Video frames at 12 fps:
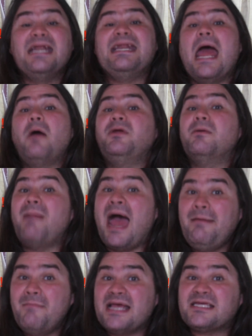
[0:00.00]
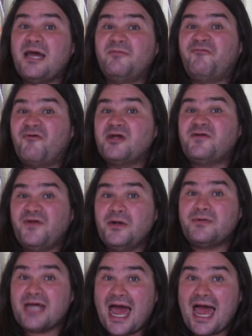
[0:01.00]
Now, you might mess up the first
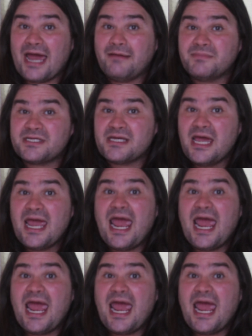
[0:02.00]
few times,